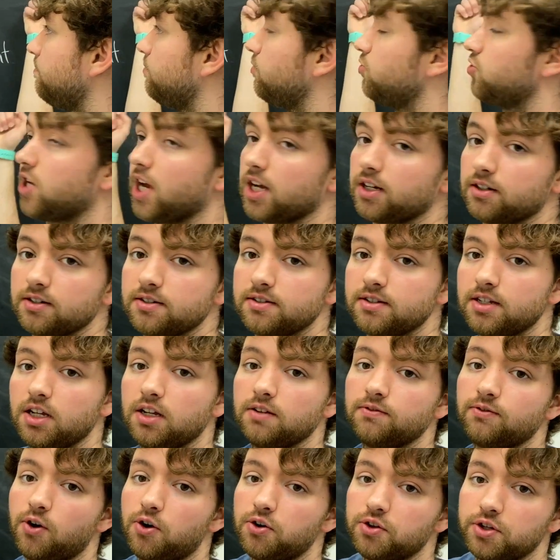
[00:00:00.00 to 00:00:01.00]
check to see
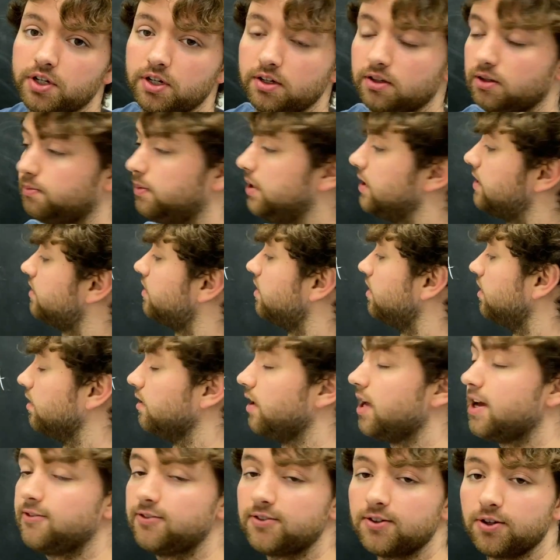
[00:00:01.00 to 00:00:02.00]
if all the elements to the
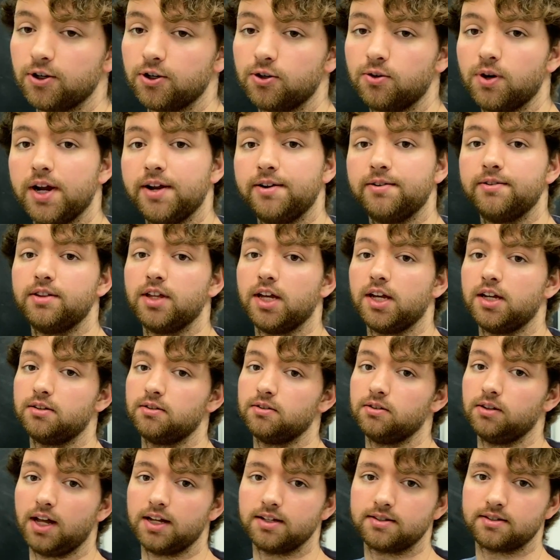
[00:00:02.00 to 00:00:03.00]
left are greater than
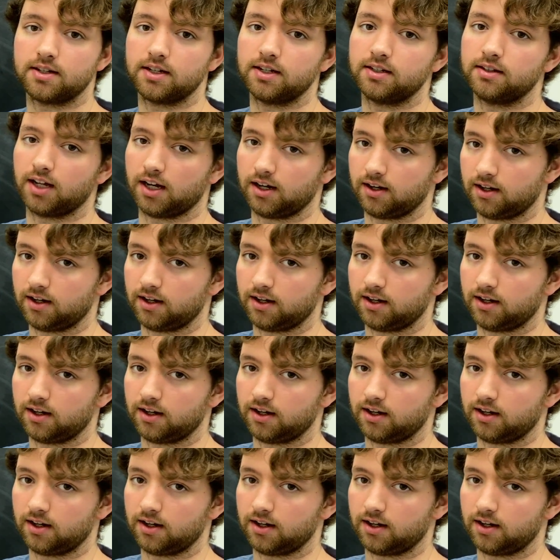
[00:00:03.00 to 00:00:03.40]
or less than that